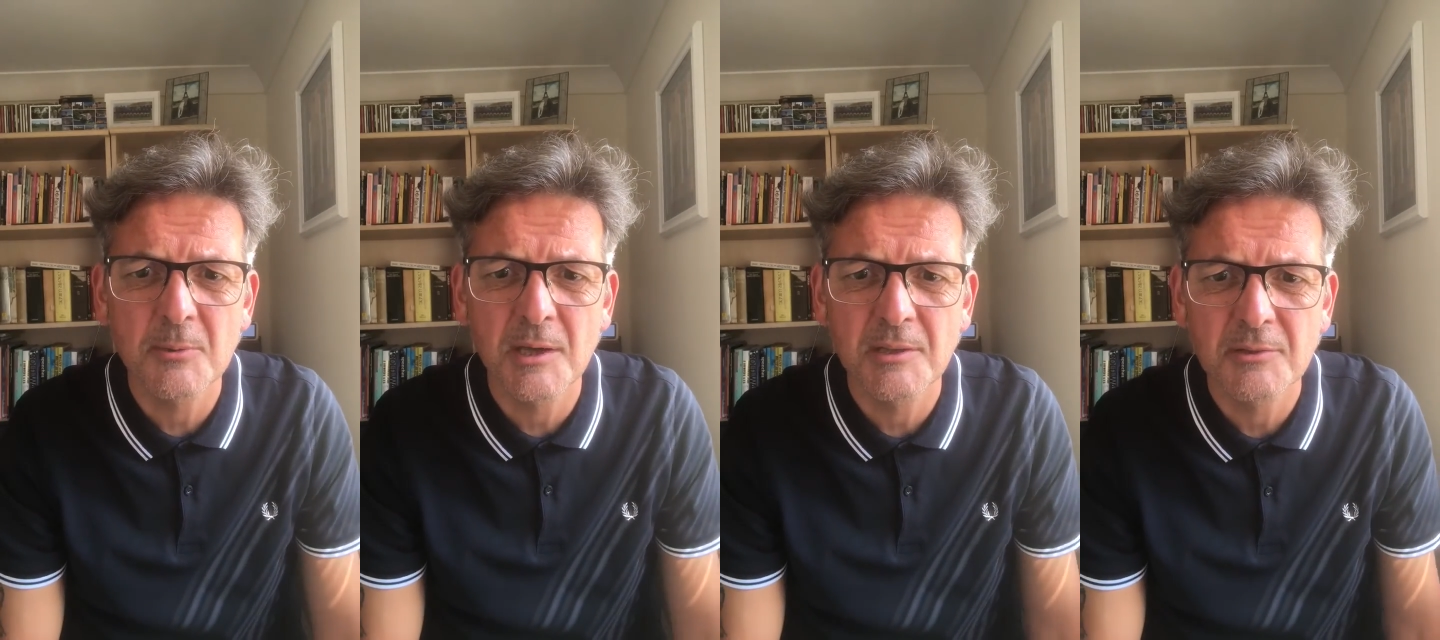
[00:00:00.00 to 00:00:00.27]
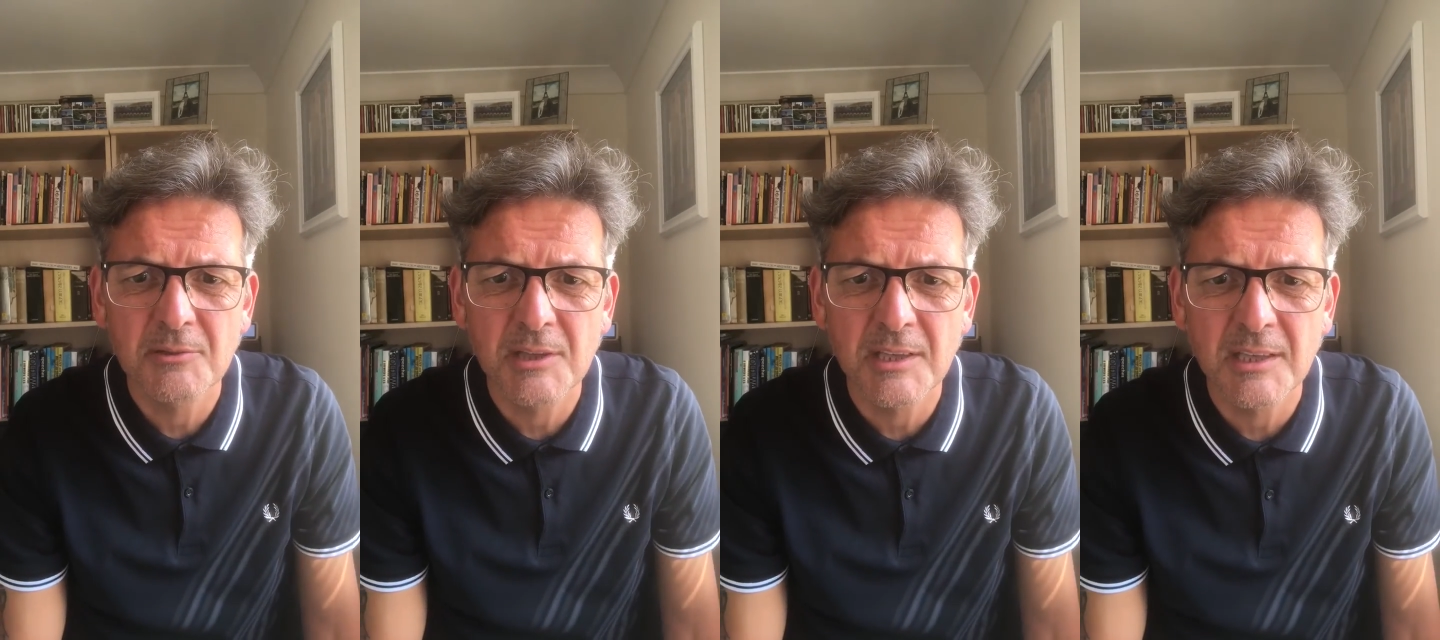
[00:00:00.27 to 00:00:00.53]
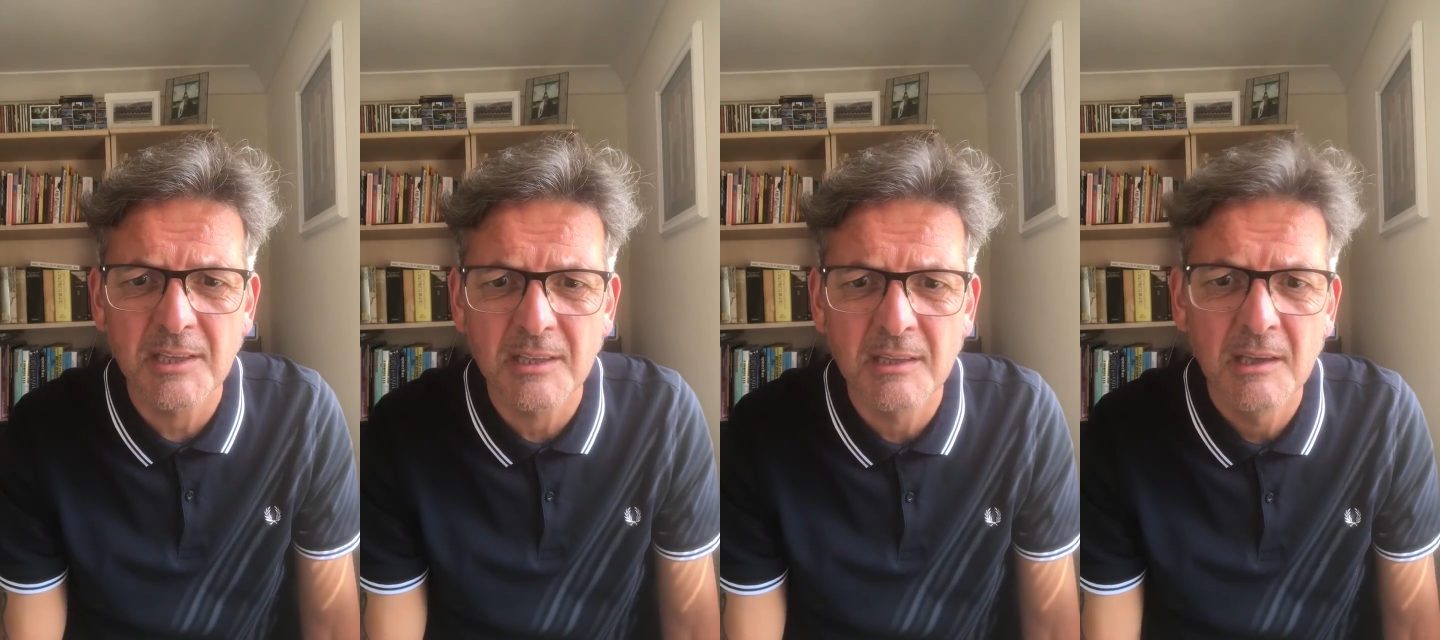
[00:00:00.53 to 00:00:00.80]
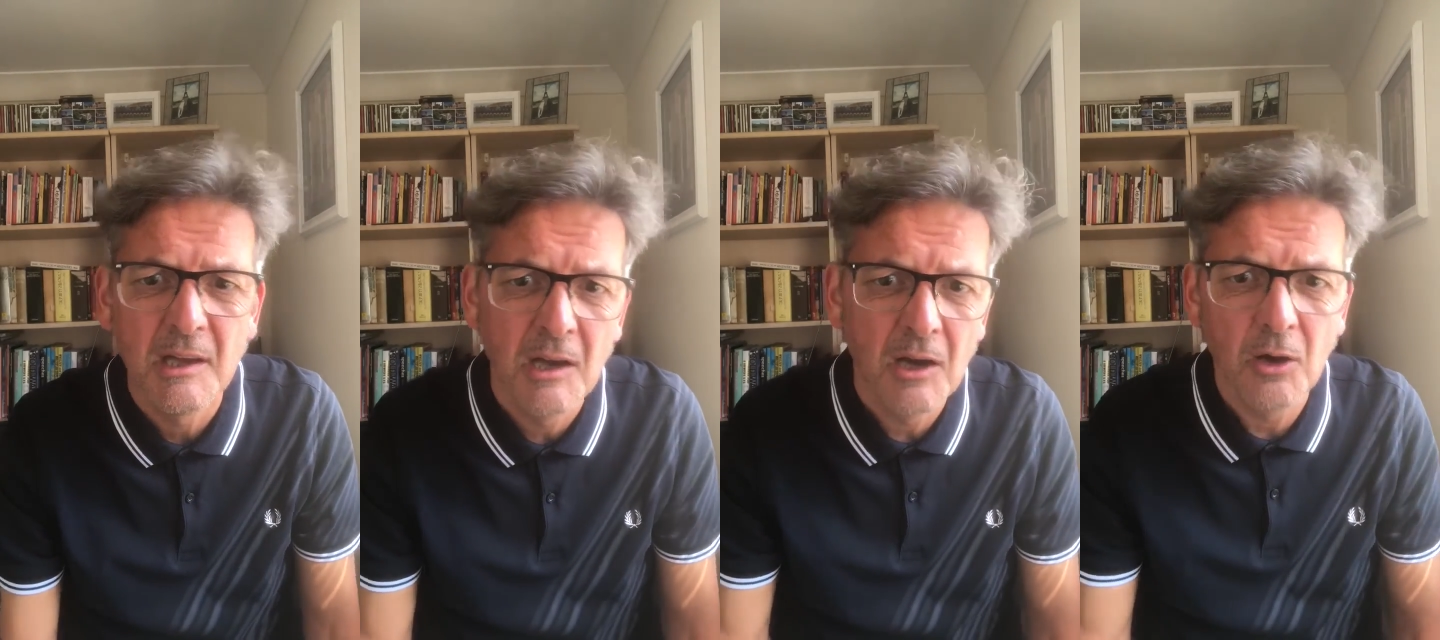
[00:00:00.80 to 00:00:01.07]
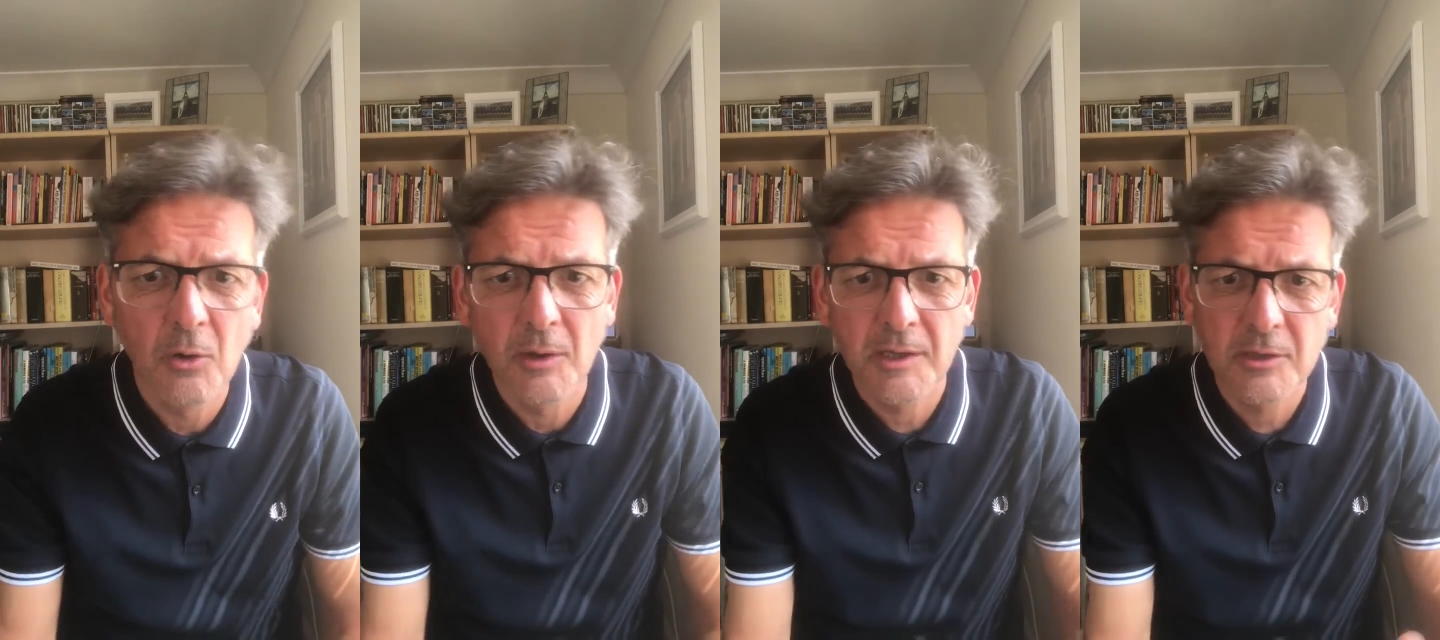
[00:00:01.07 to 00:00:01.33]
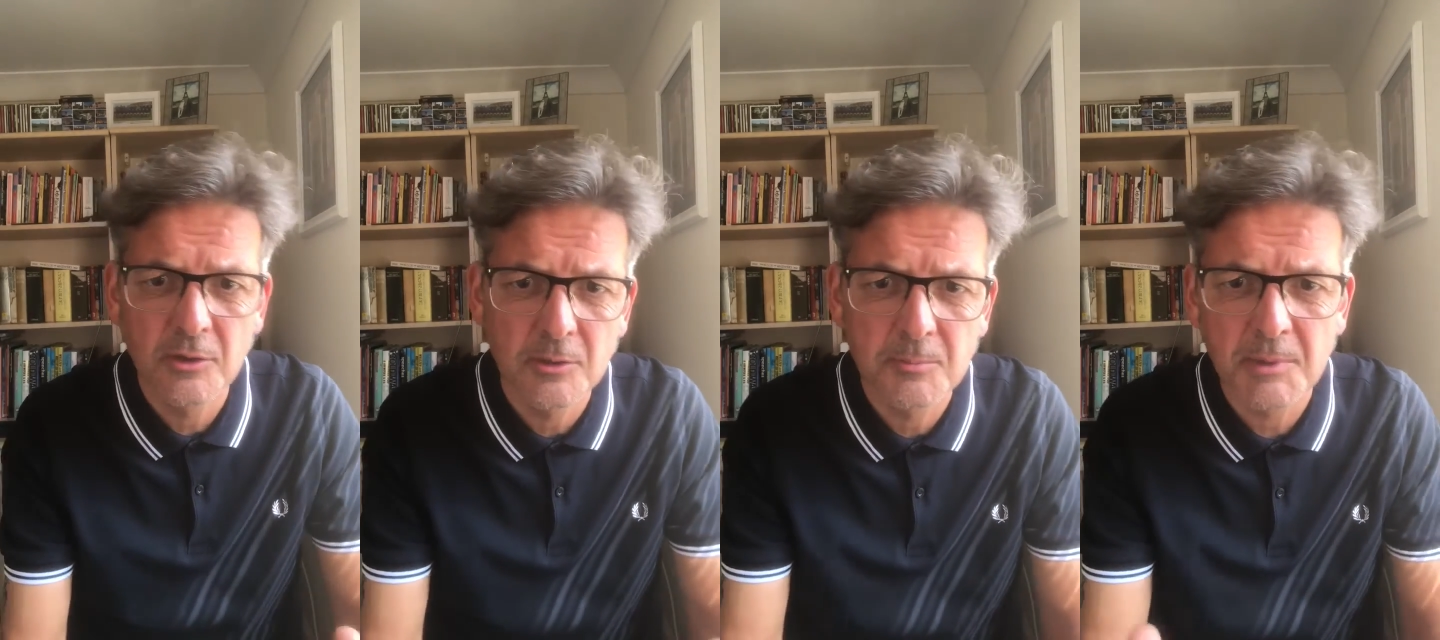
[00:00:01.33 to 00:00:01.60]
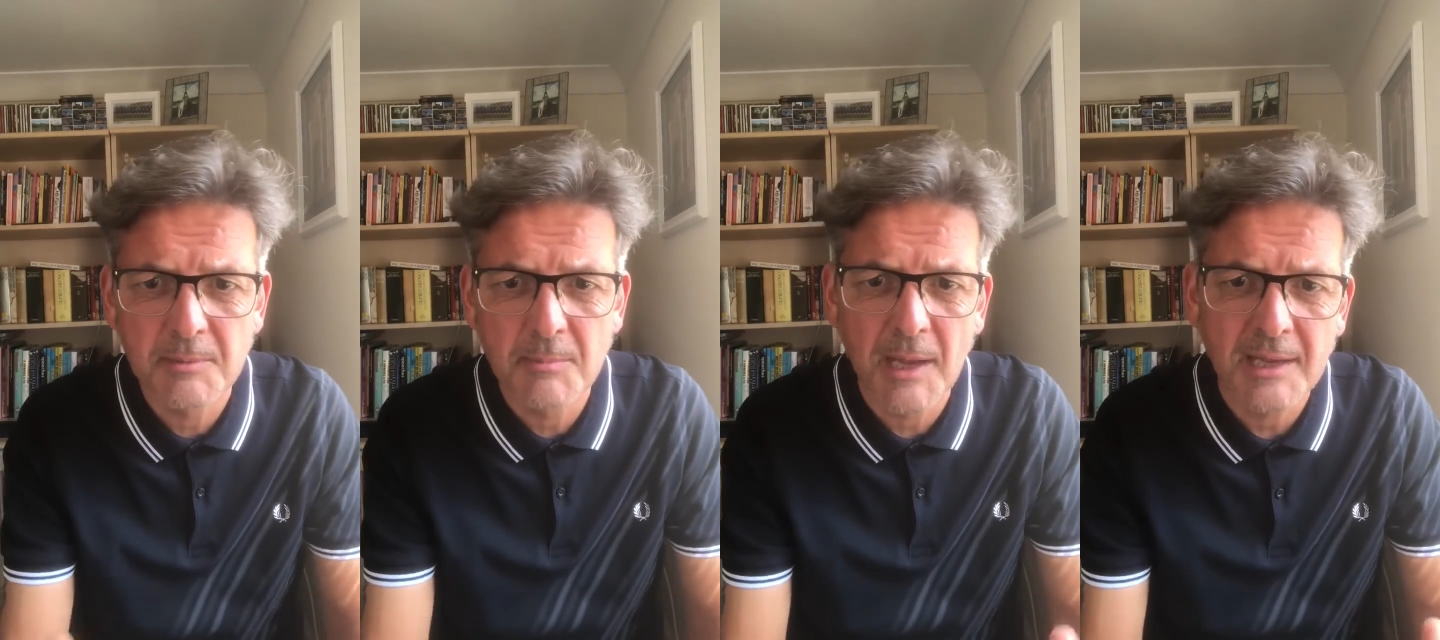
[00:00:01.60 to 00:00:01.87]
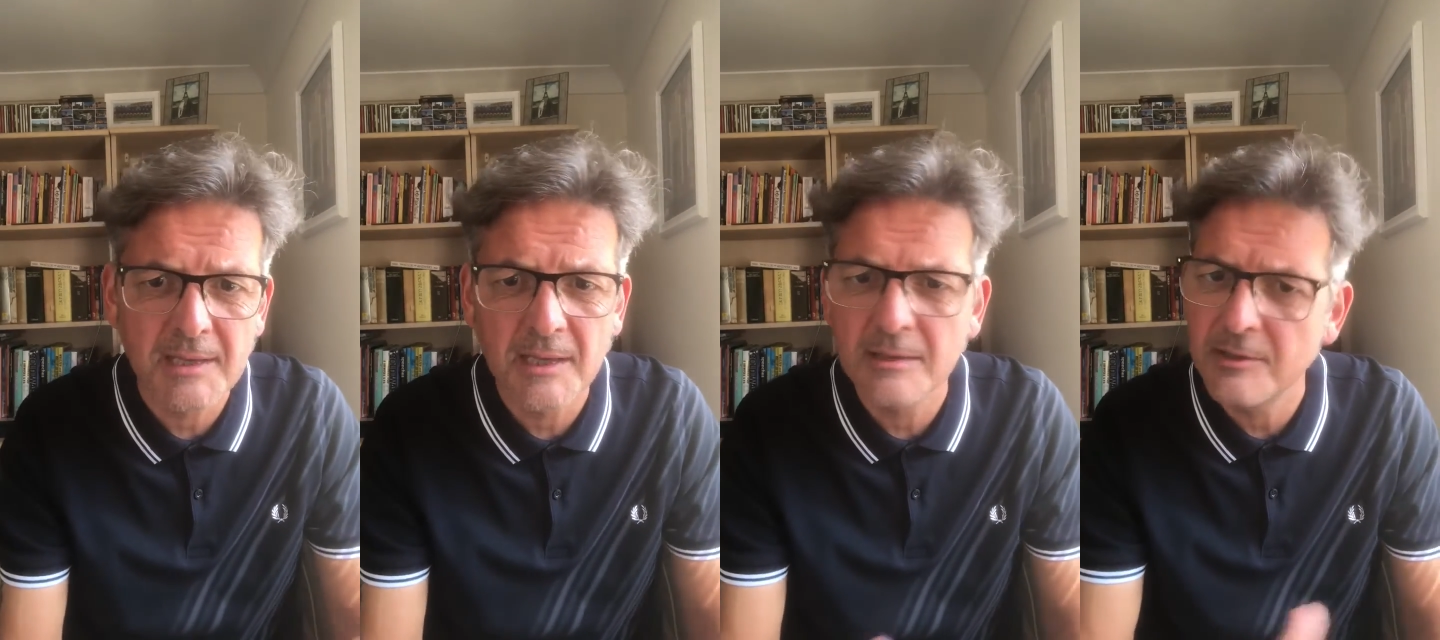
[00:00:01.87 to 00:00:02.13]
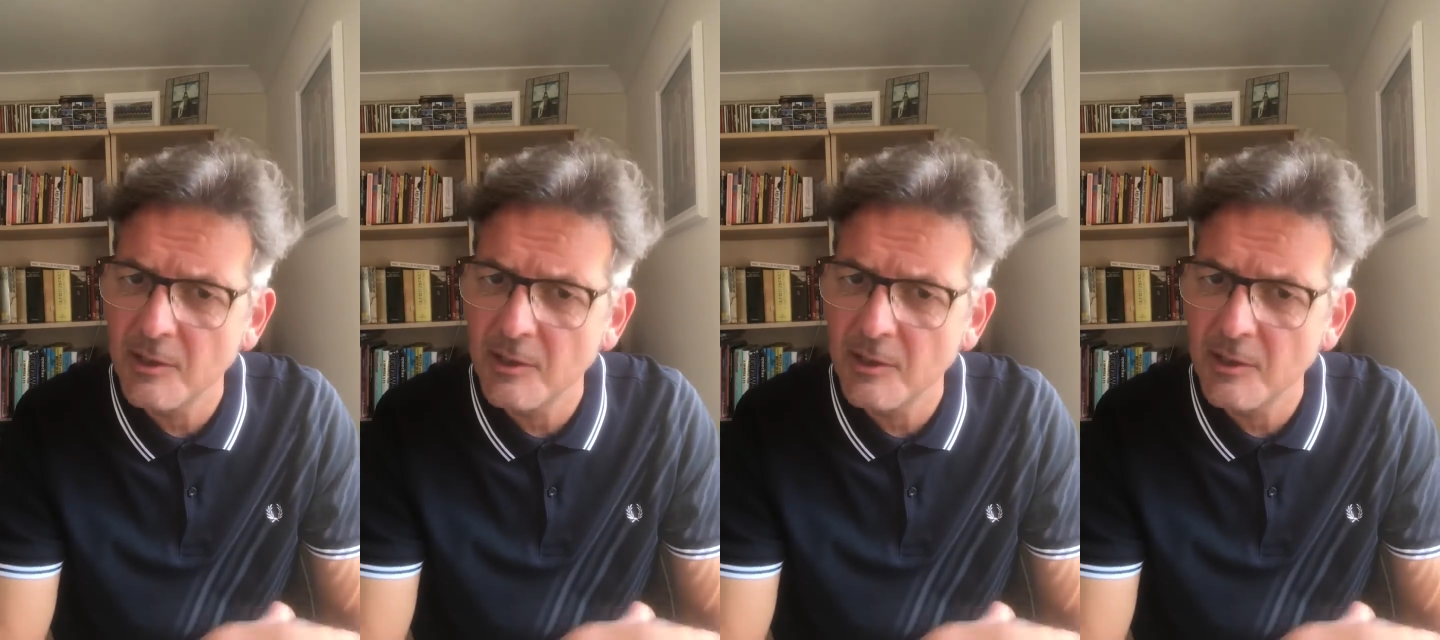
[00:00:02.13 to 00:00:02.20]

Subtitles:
way of thinking, or it could be made,